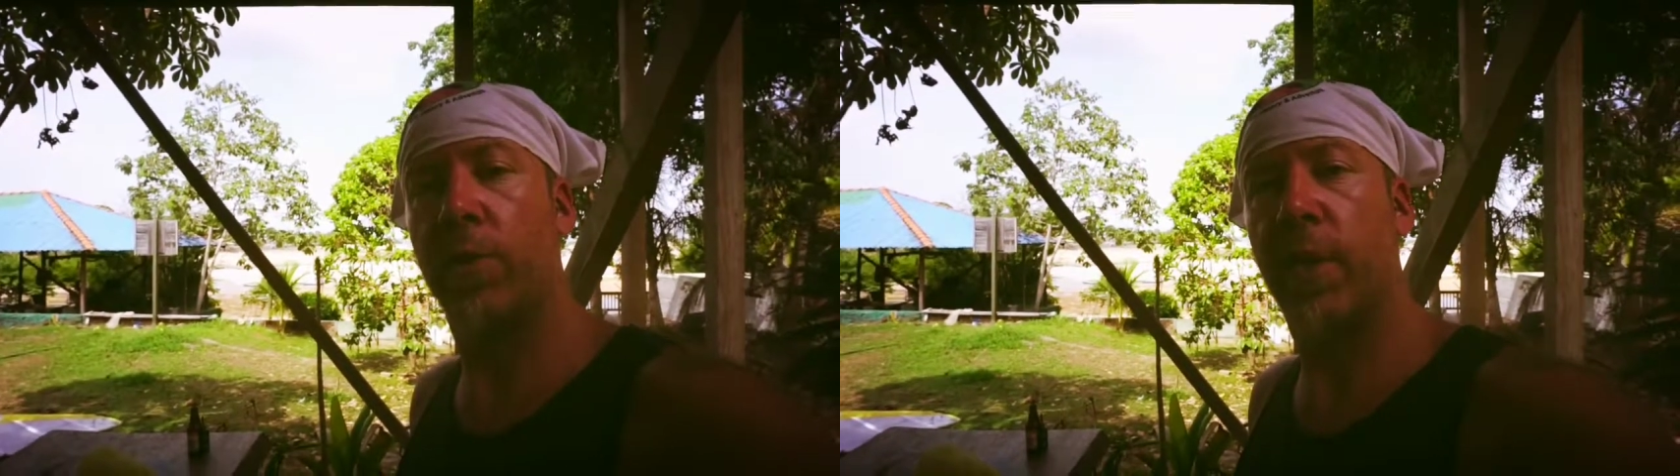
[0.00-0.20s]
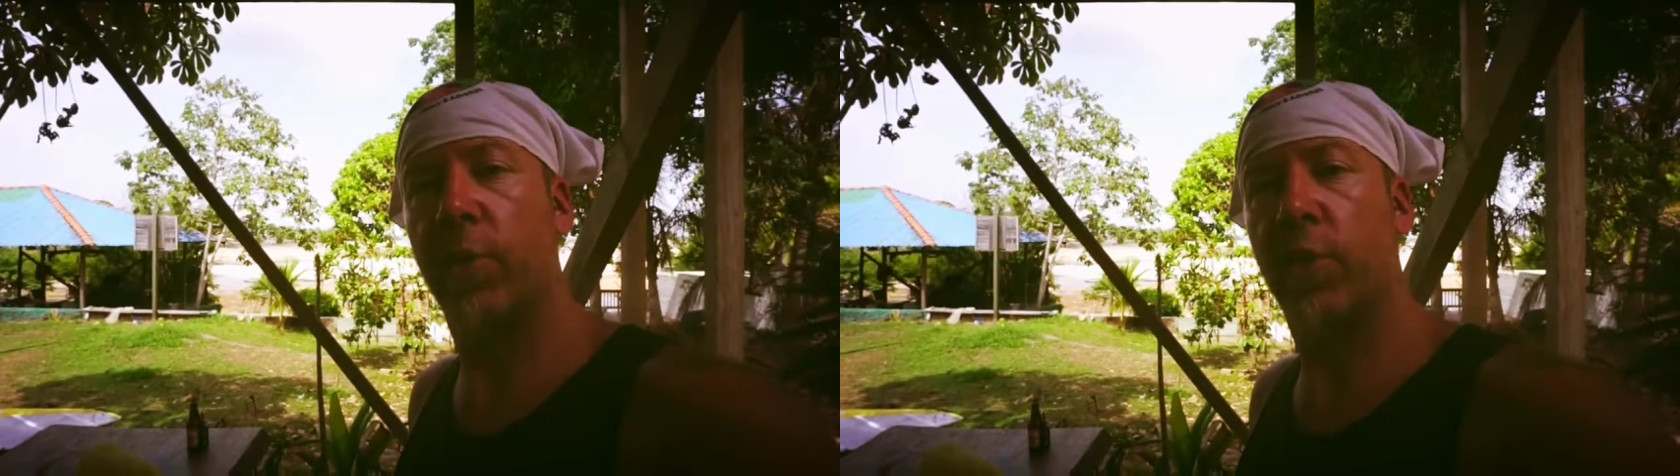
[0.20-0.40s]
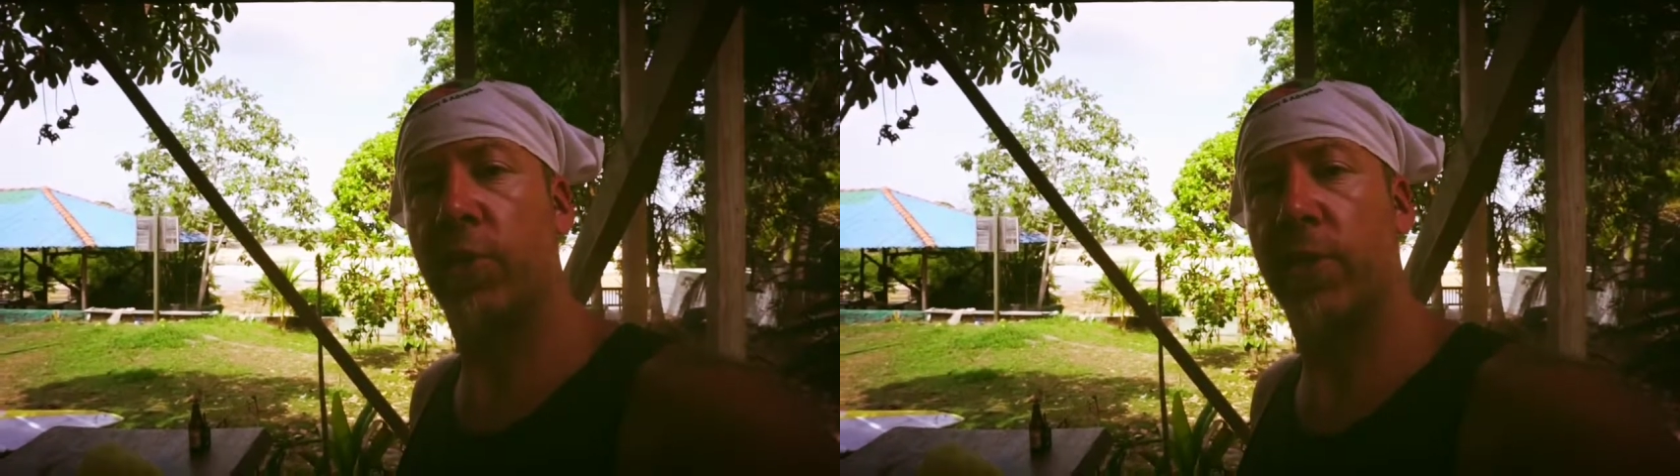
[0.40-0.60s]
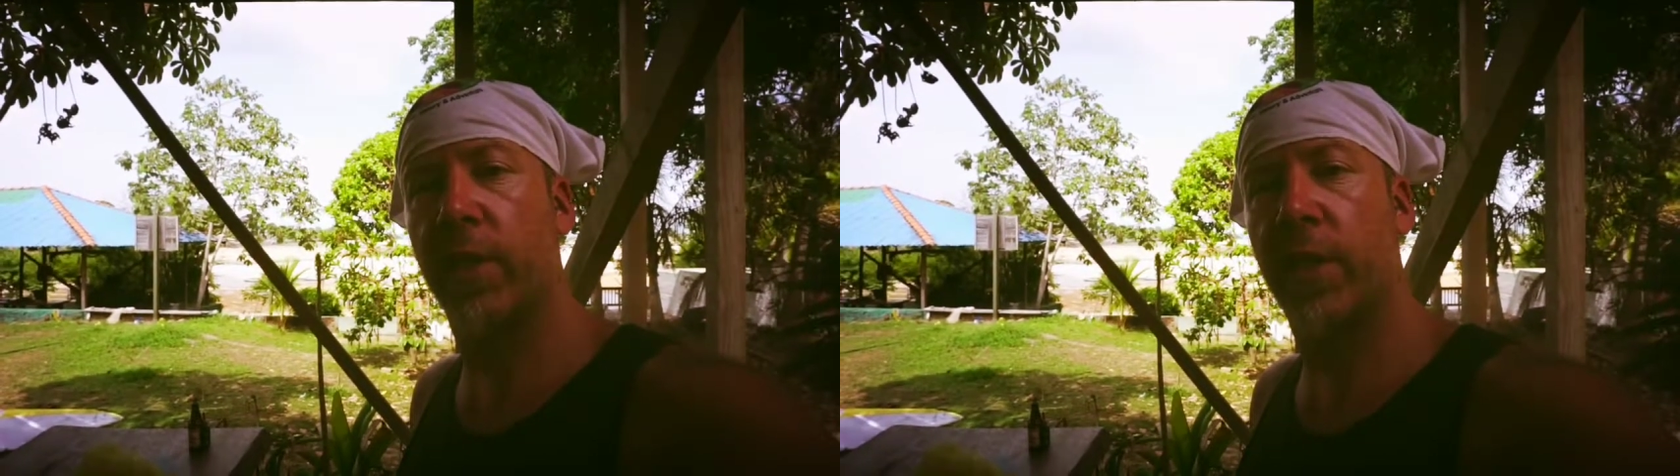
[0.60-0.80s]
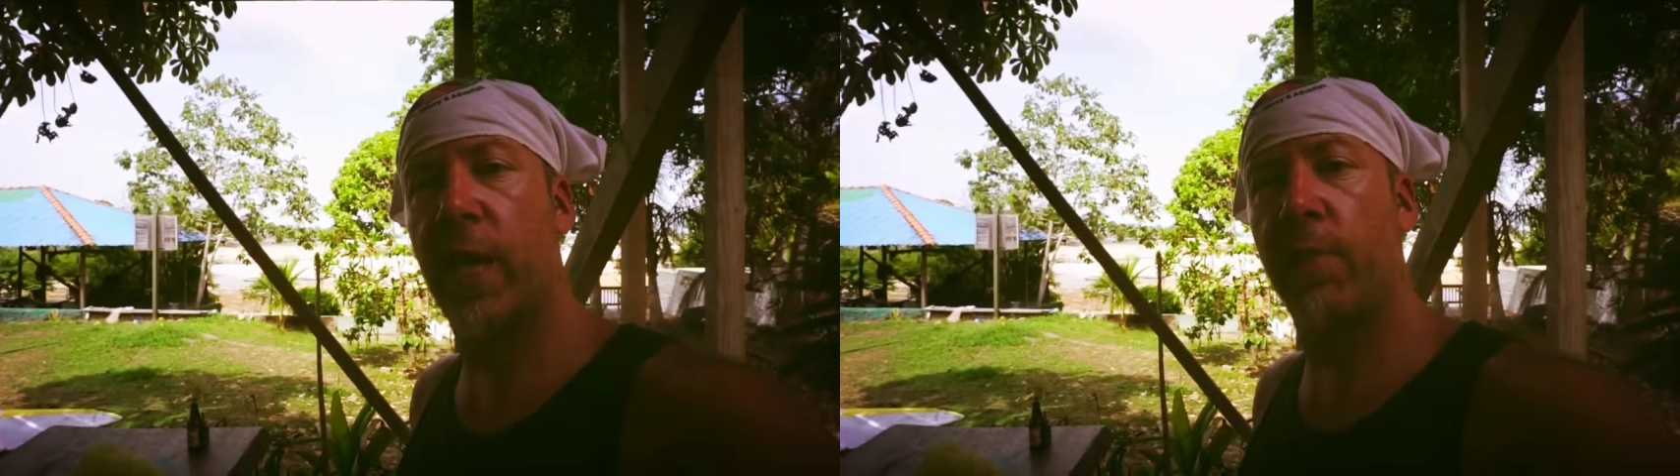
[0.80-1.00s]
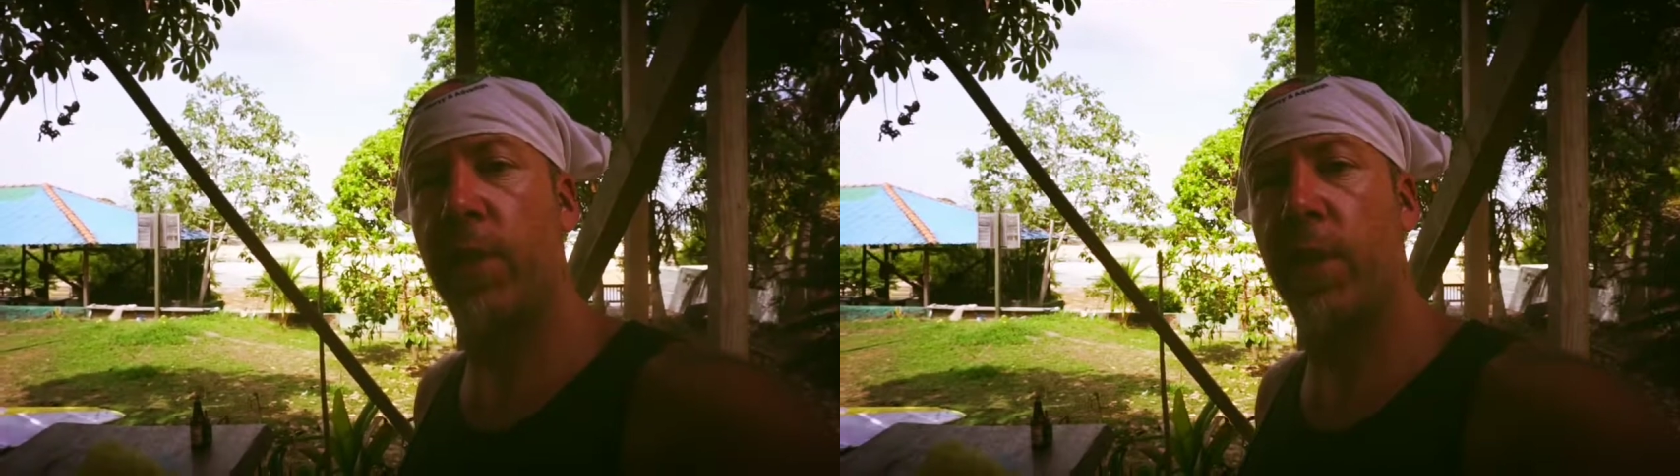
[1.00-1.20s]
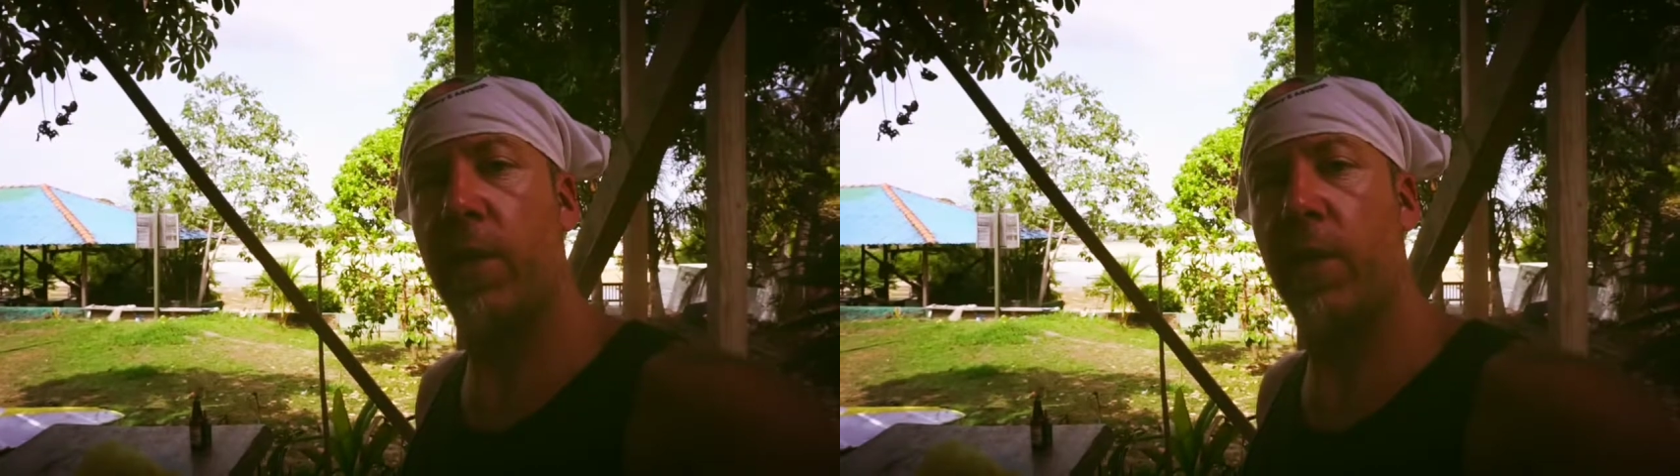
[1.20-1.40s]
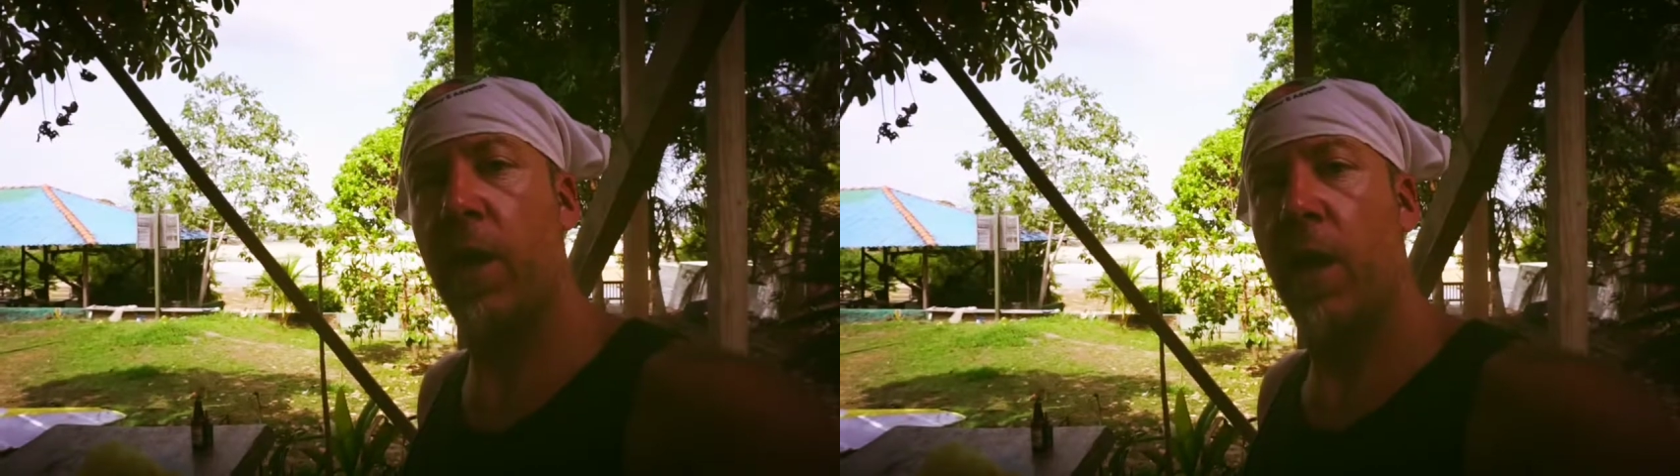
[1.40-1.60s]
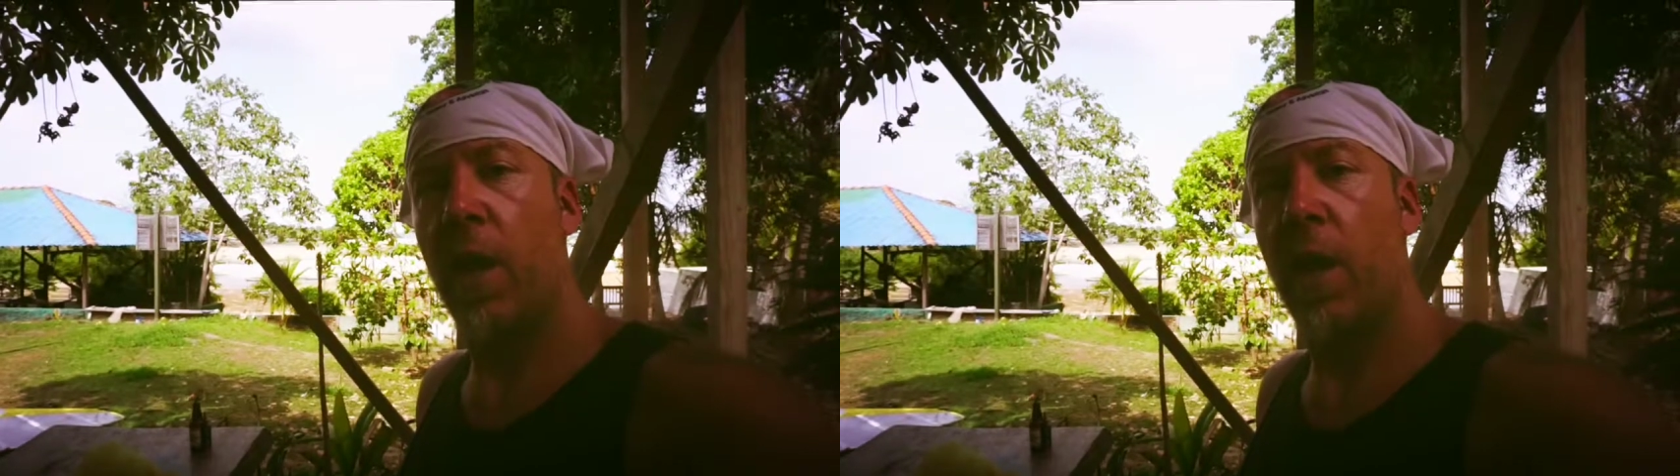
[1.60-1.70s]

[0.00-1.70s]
section on just like camping gear.